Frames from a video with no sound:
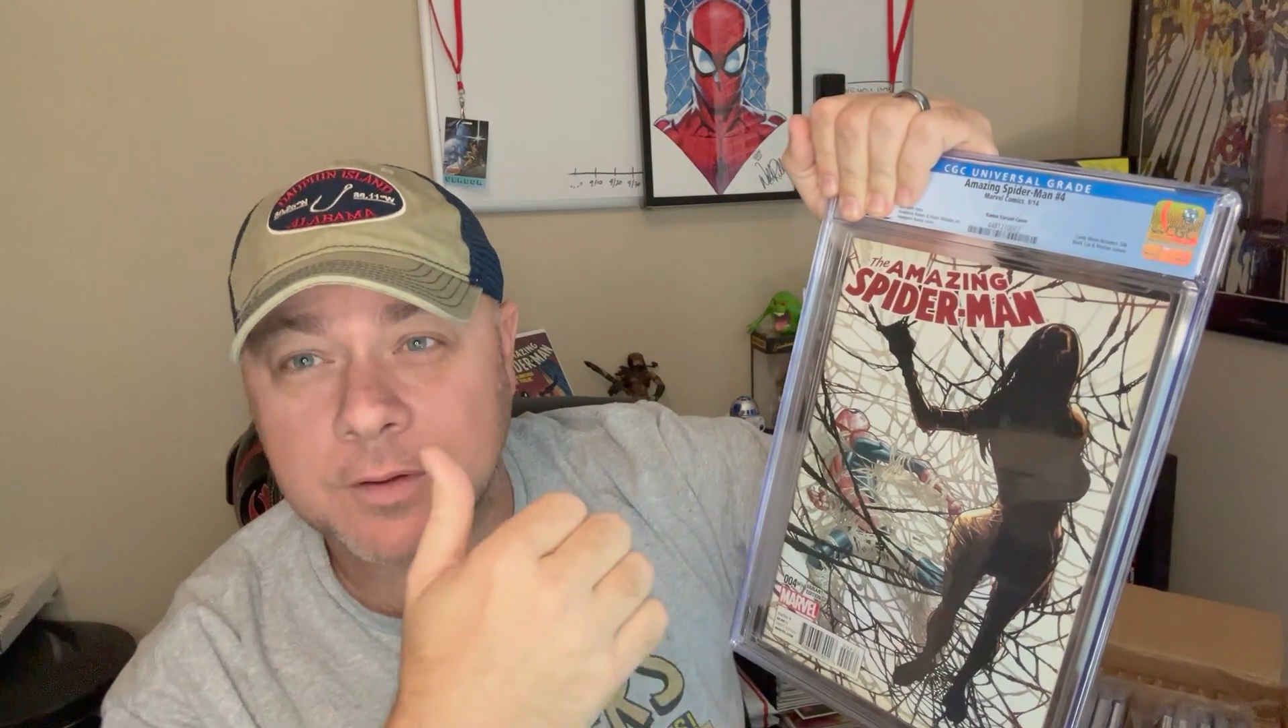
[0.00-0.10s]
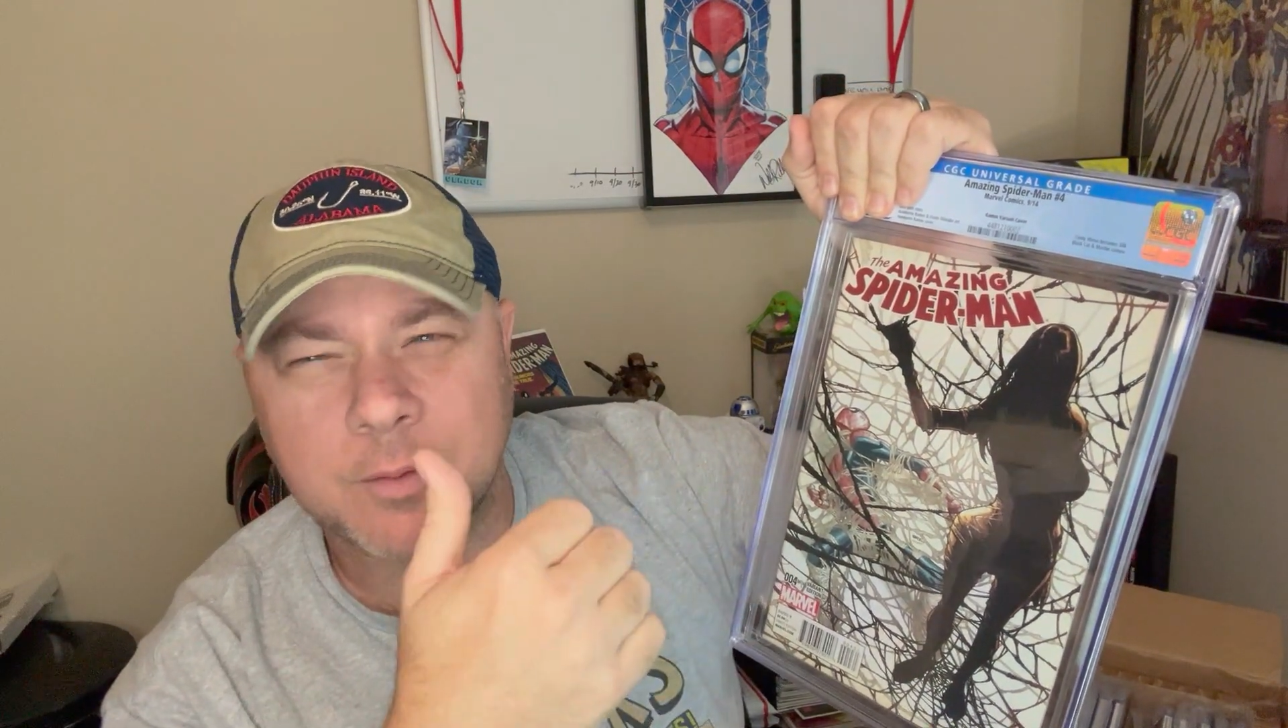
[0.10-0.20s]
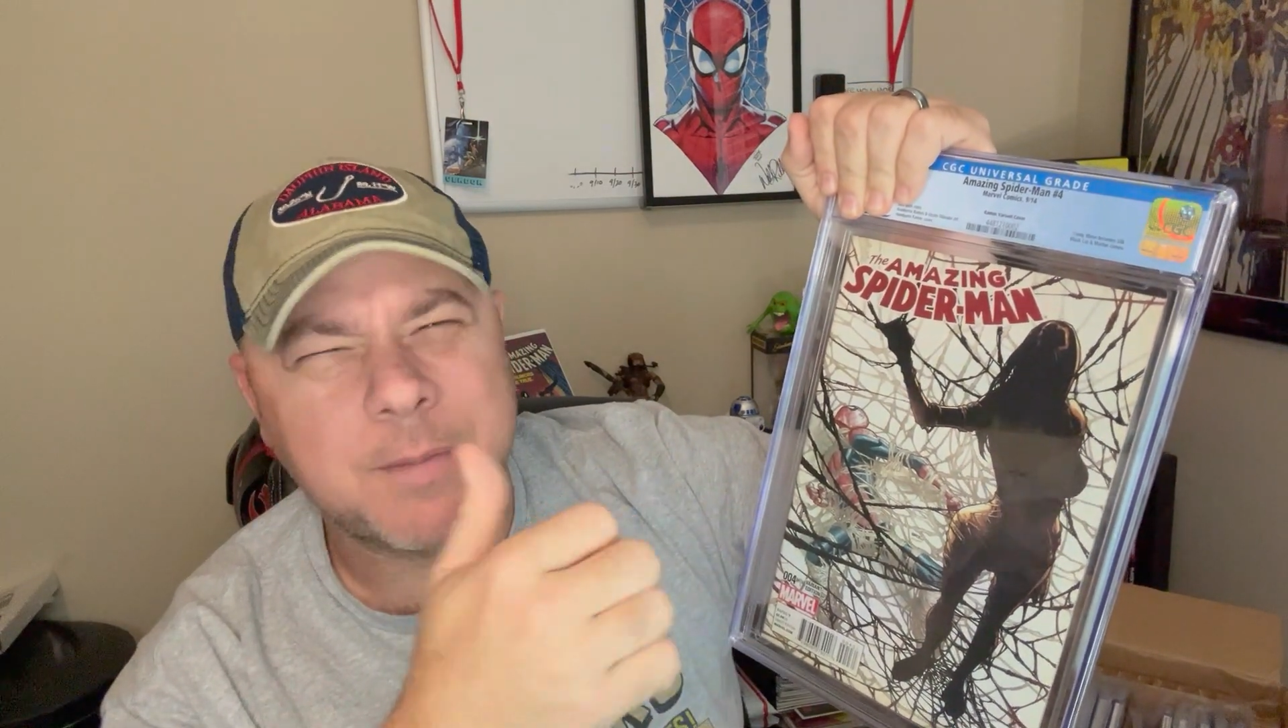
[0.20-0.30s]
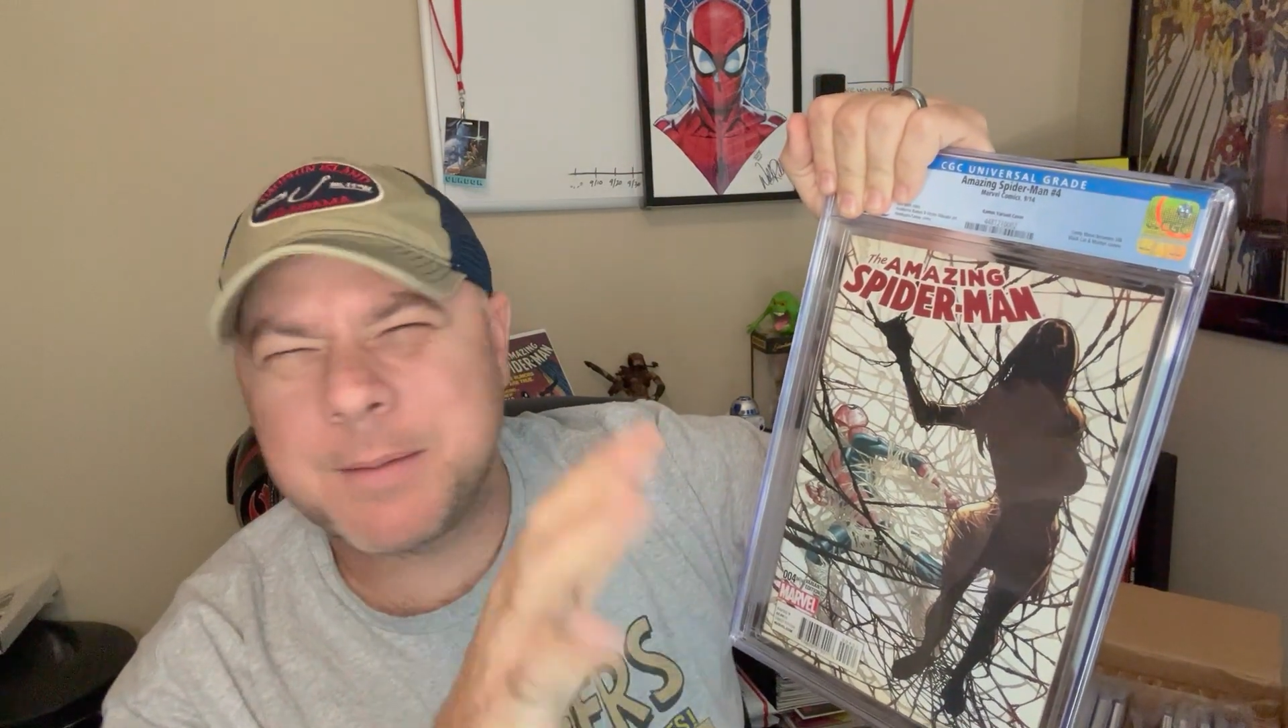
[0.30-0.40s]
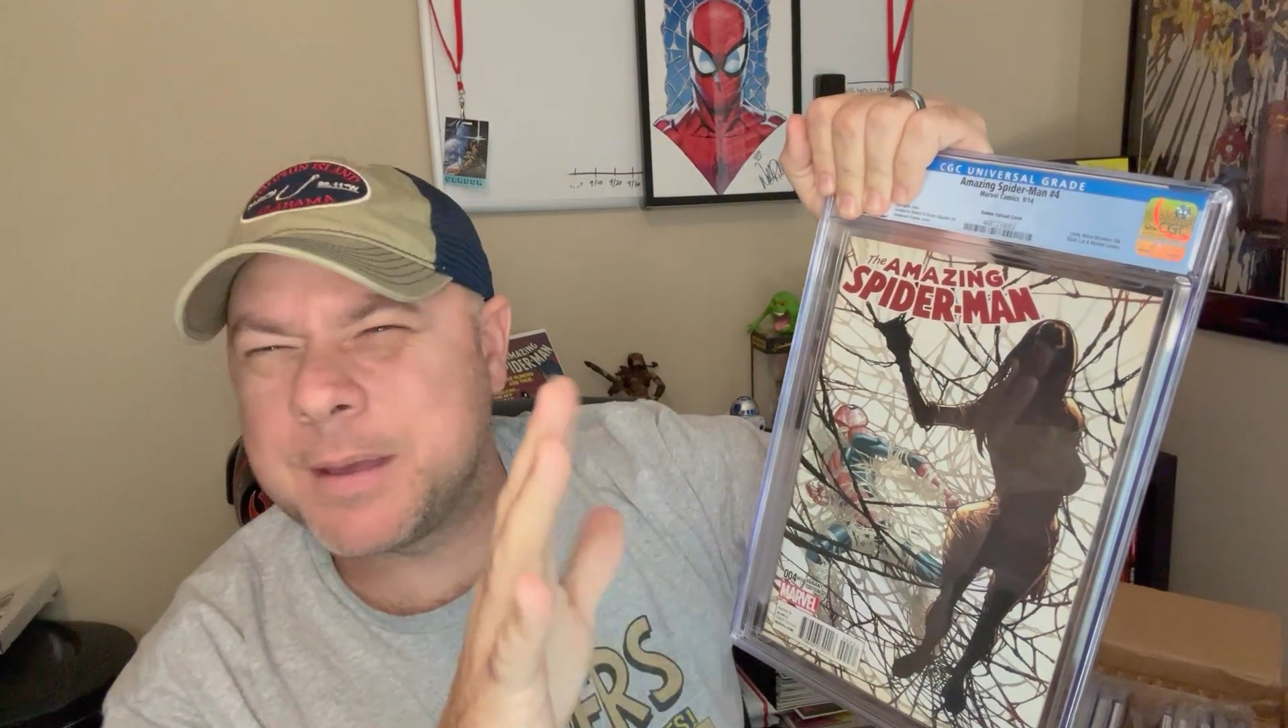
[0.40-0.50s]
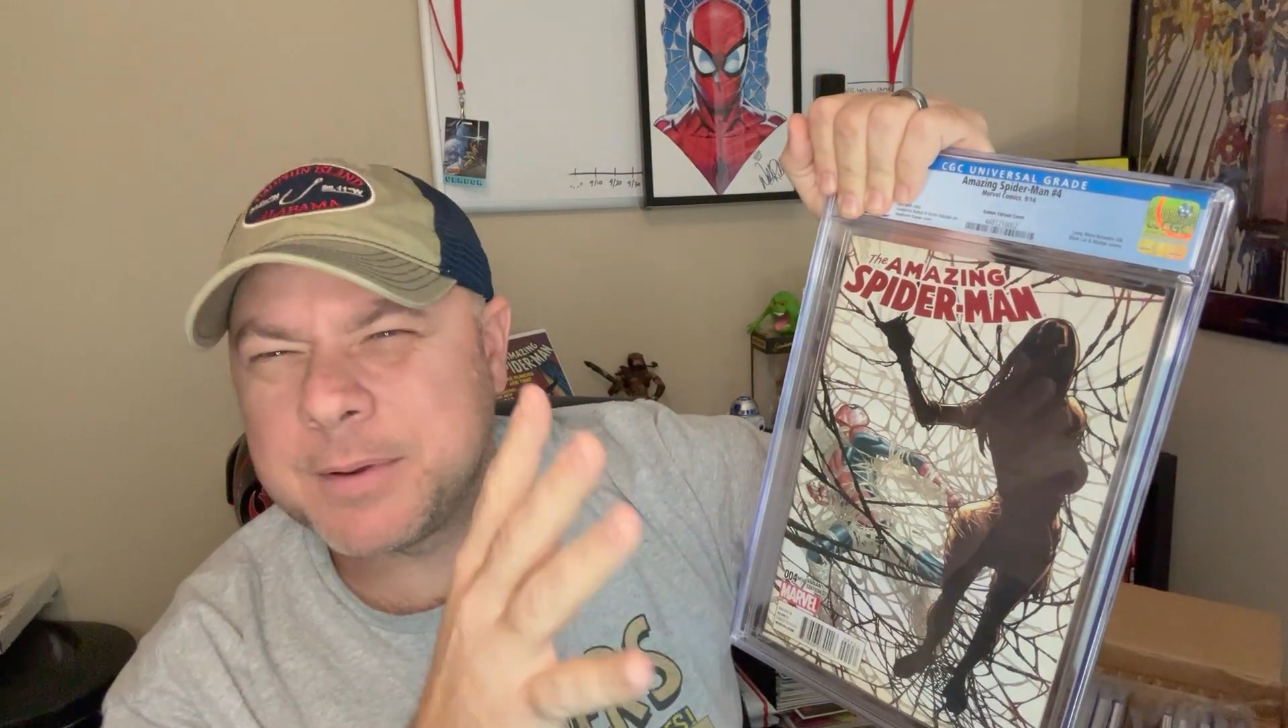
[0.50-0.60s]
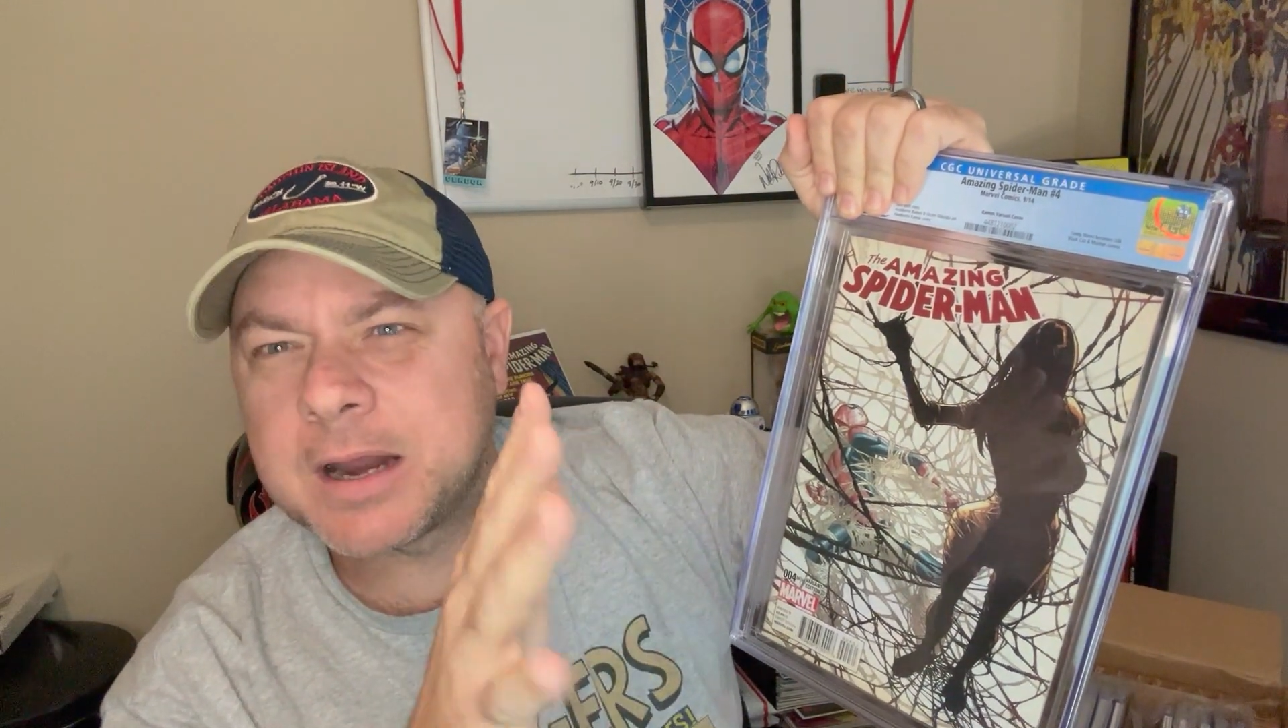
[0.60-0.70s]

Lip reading: or maybe